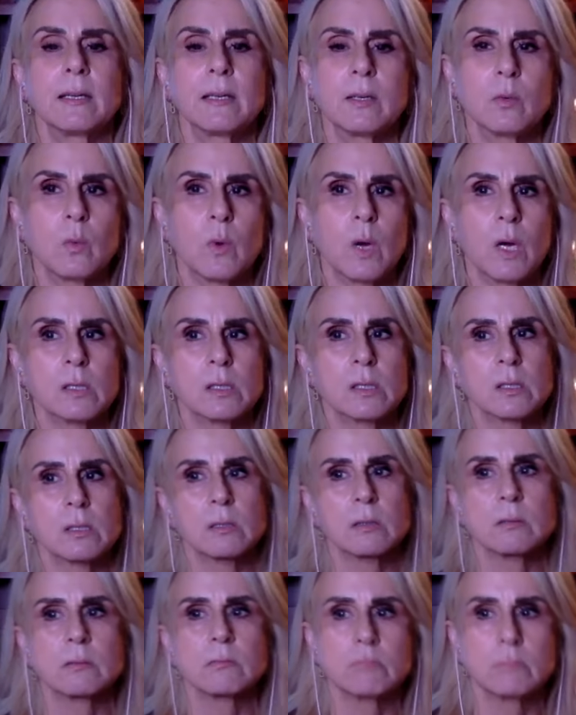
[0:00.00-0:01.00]
and it
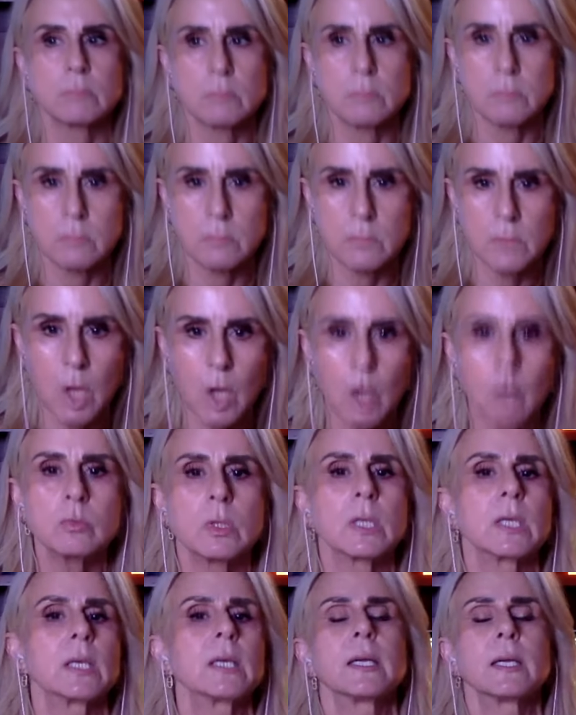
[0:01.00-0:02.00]
was
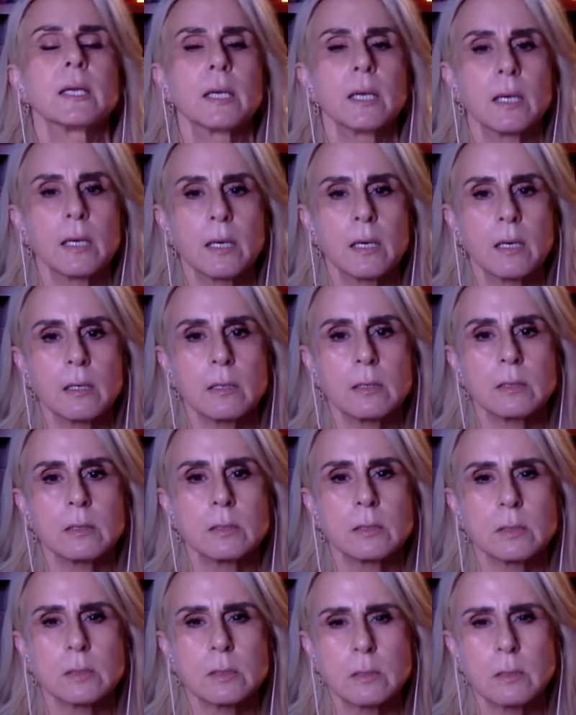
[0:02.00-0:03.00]
lonely
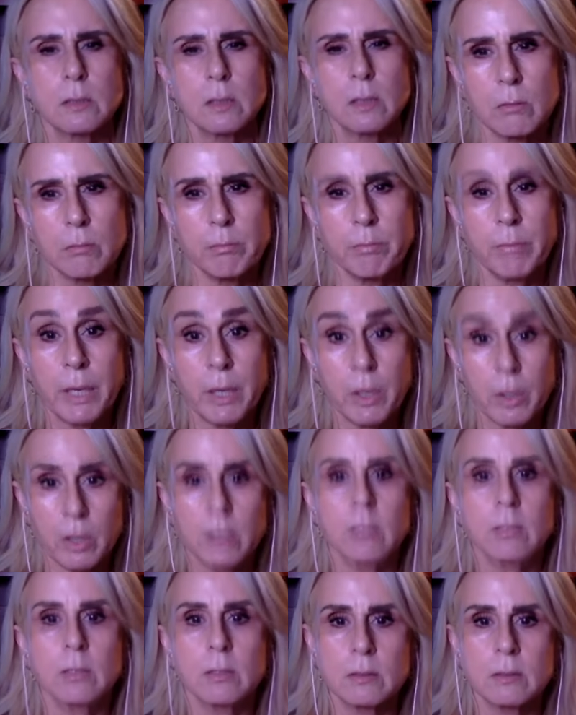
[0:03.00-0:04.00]
and
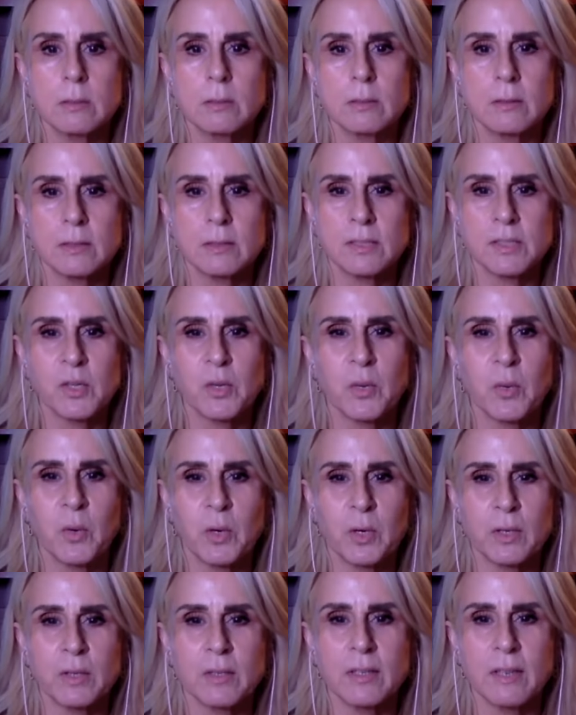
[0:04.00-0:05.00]
barren is the
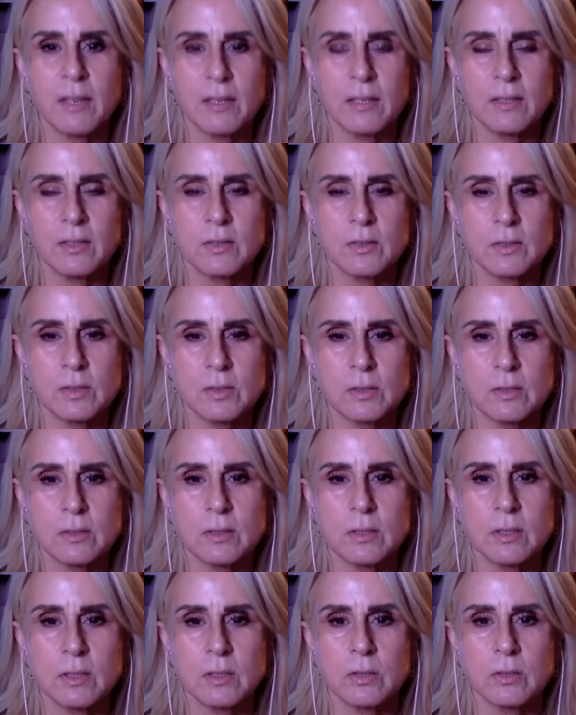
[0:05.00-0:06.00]
word that I use,
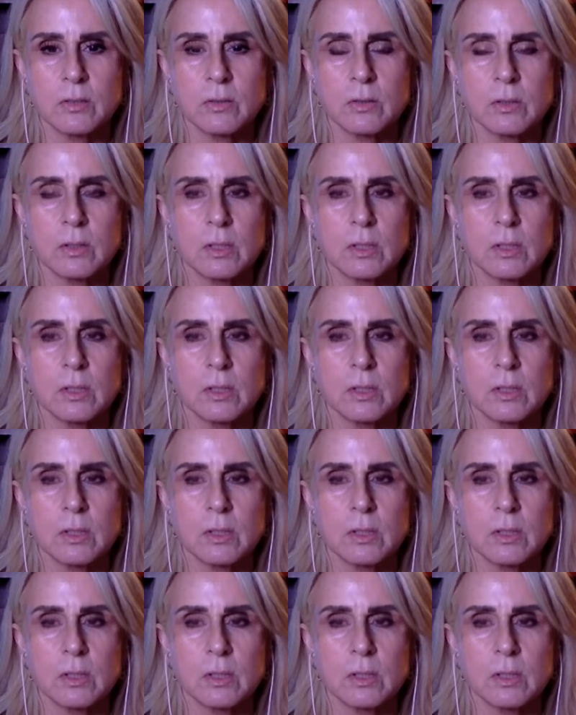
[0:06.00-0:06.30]
you know.